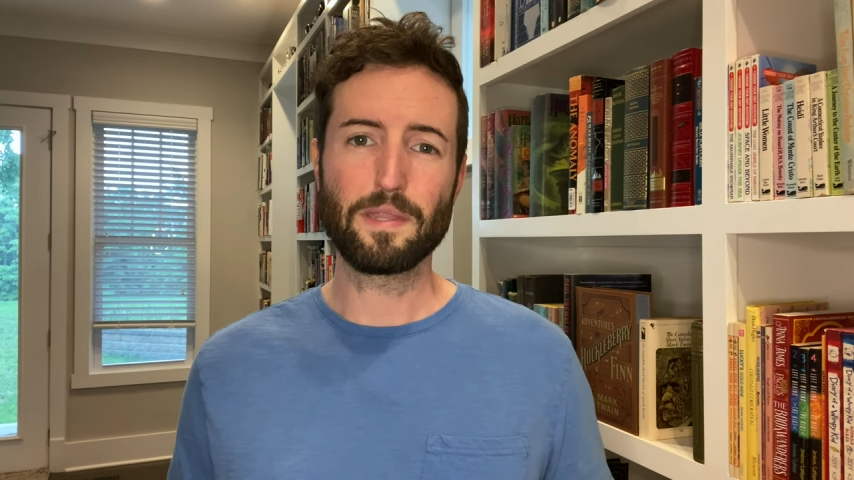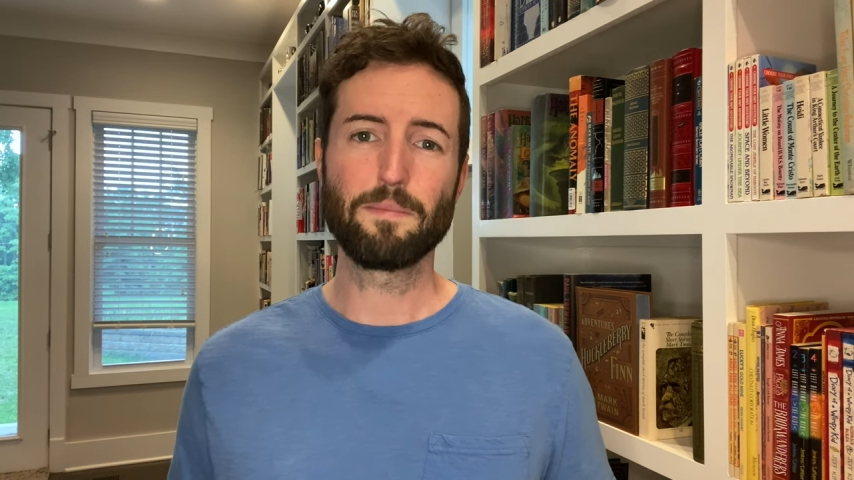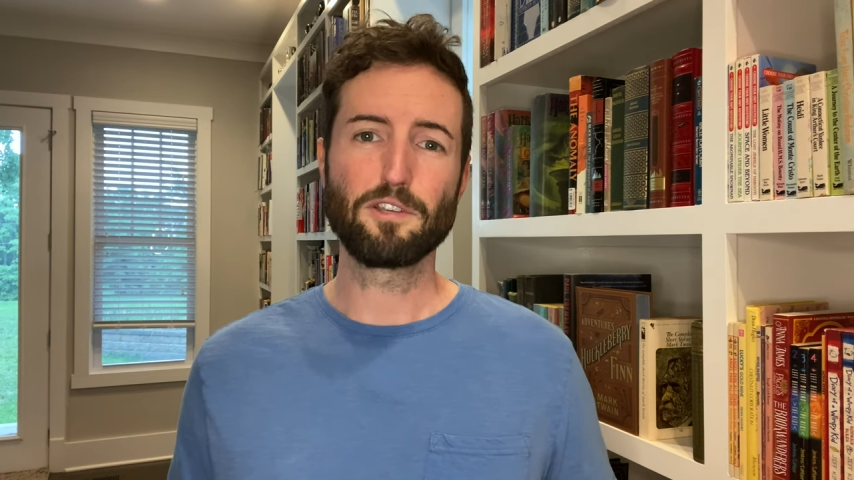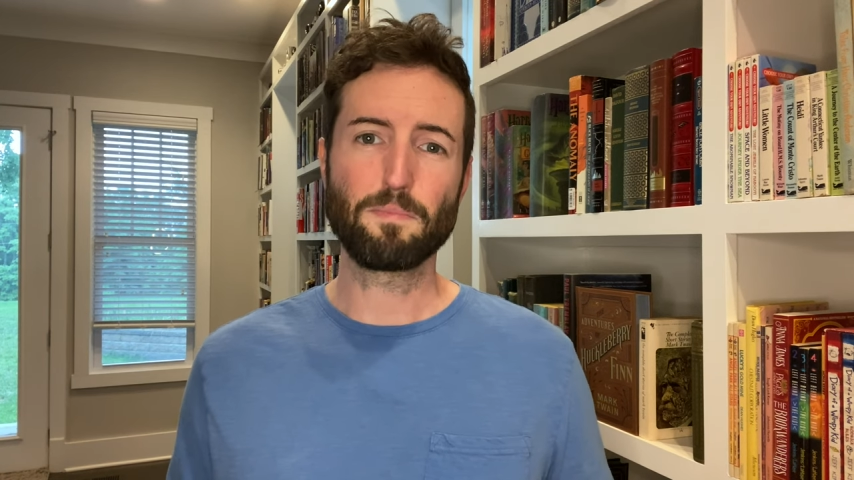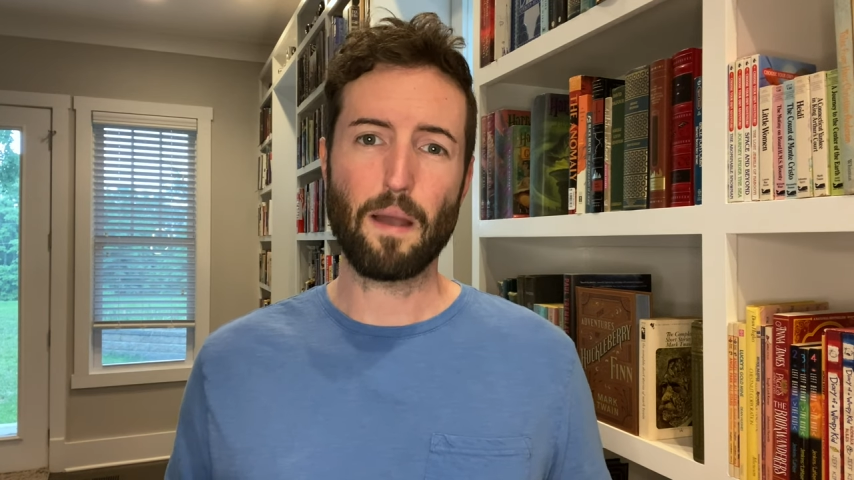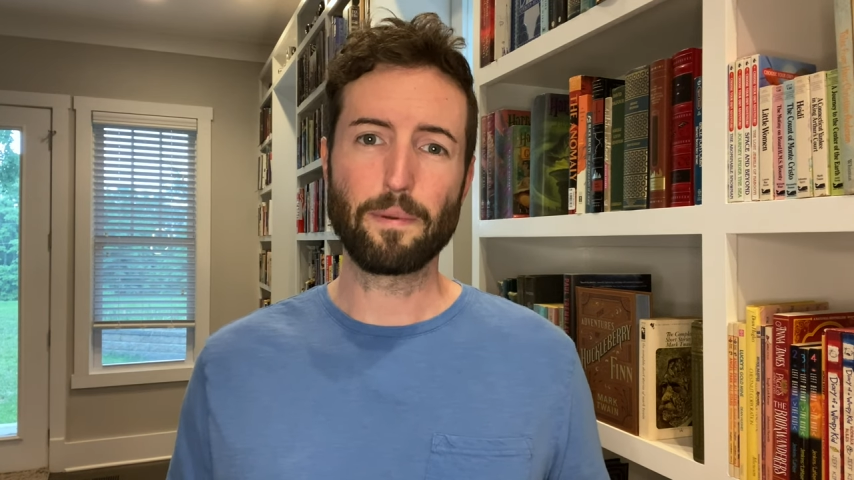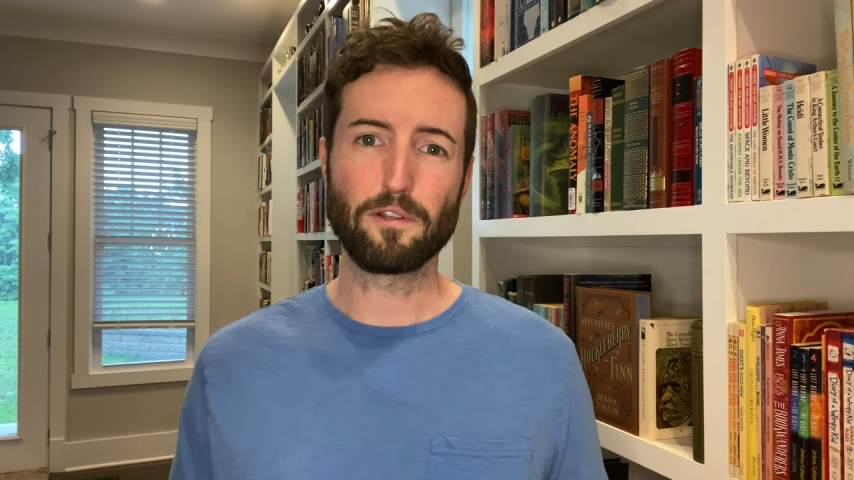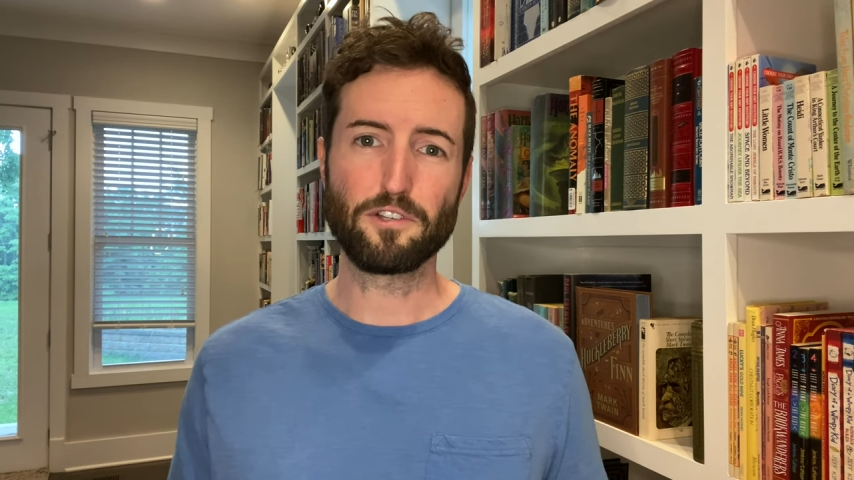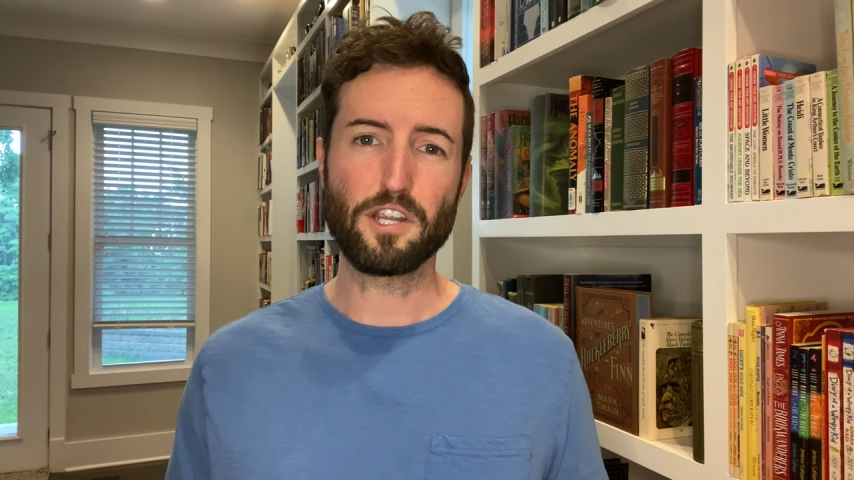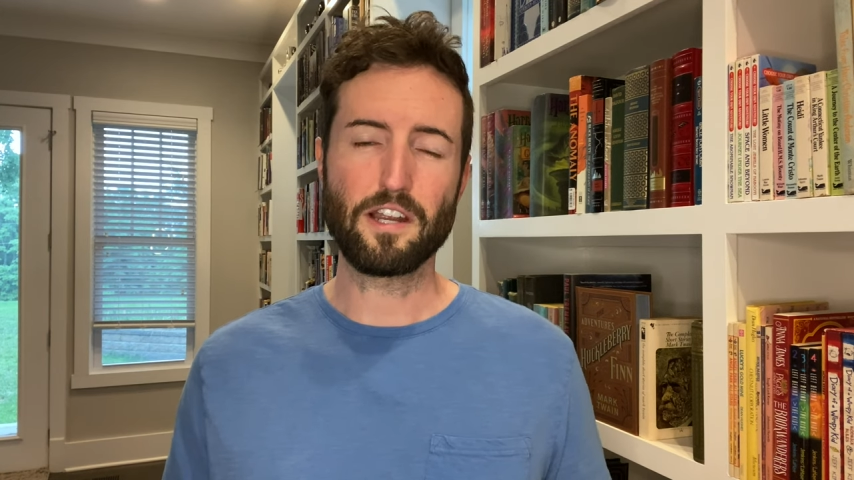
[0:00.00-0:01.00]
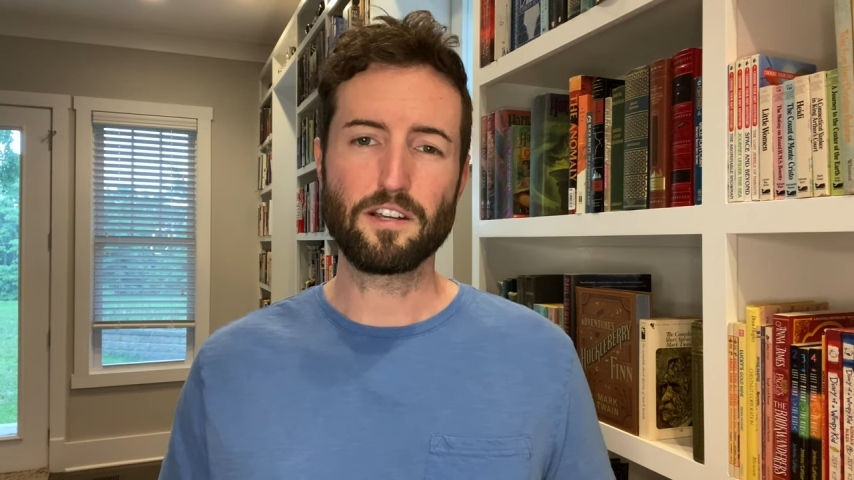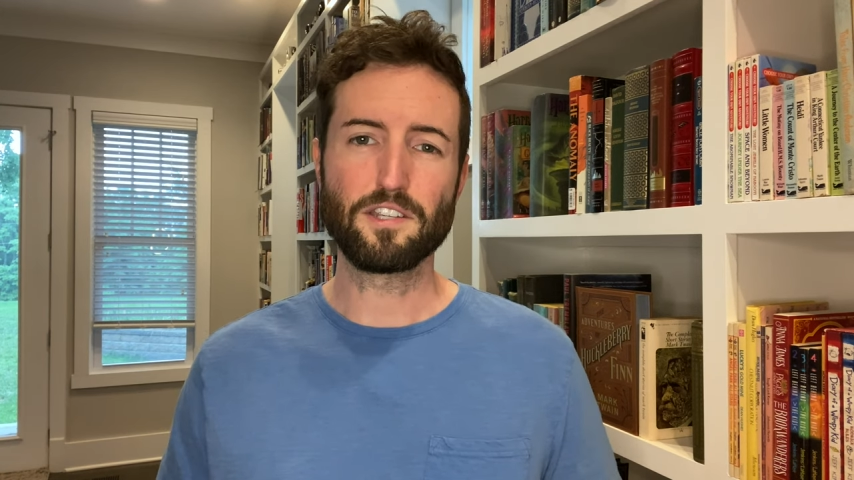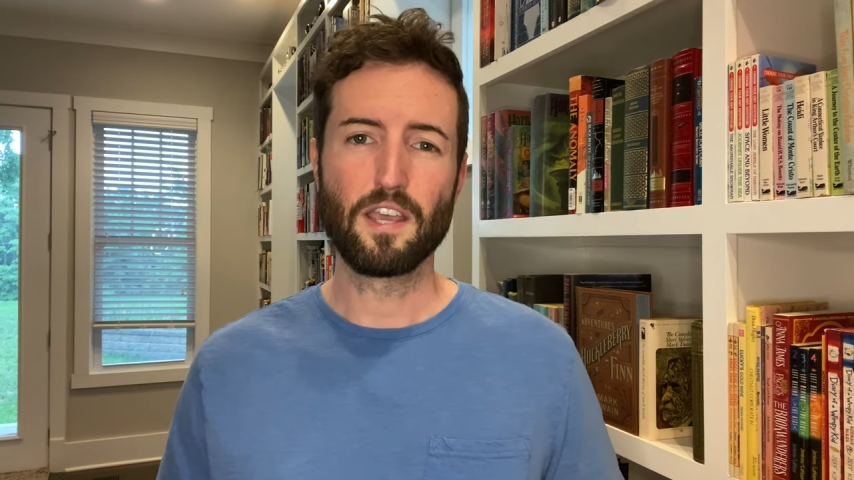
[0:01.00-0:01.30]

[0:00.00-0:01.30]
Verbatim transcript: of the most popular chairs